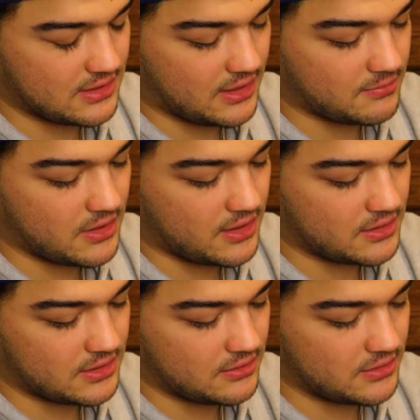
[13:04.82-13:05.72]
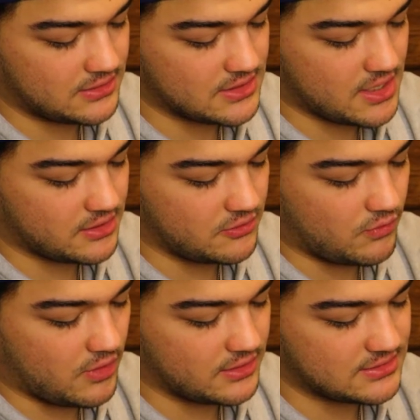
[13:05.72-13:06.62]
that I'm not exactly
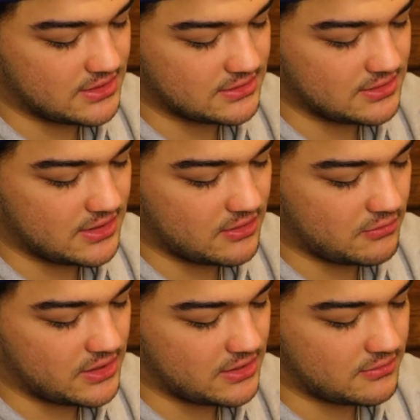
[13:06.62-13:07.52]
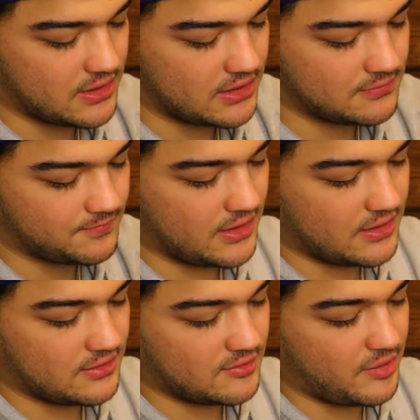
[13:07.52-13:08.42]
wanting to get wet, right?
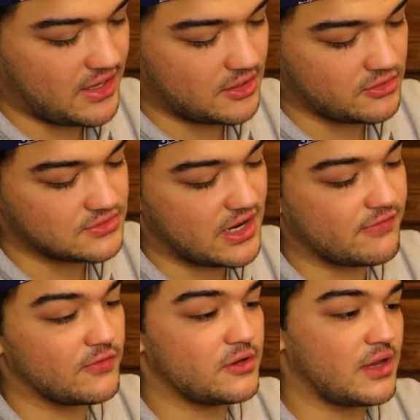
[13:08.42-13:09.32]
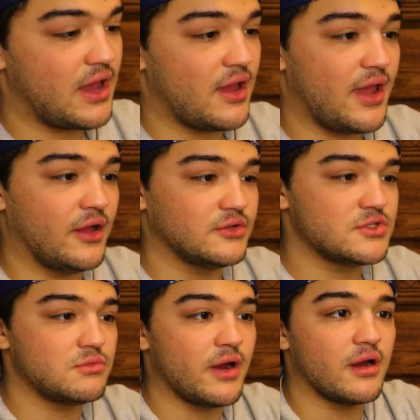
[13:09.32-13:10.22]
The paint goes everywhere
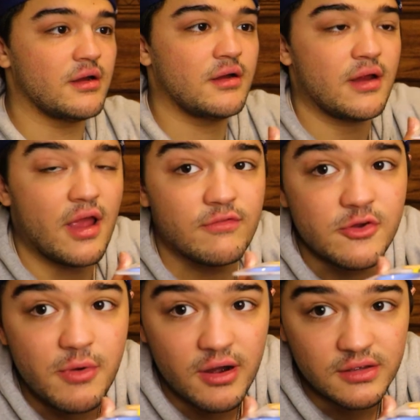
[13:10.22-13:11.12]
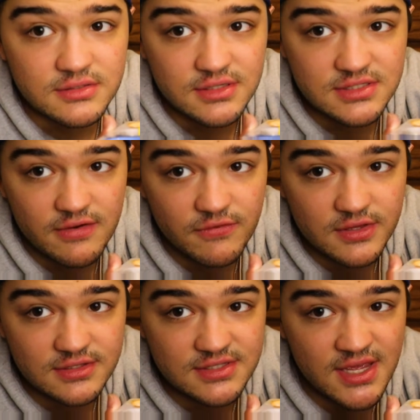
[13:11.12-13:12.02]
else except for
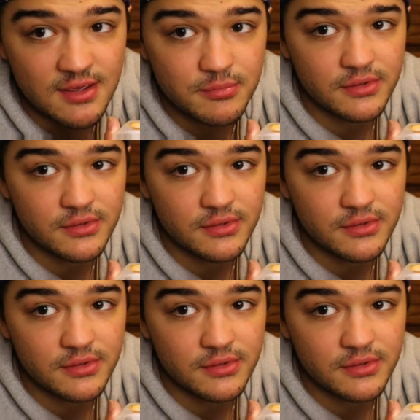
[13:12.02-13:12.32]
the tip.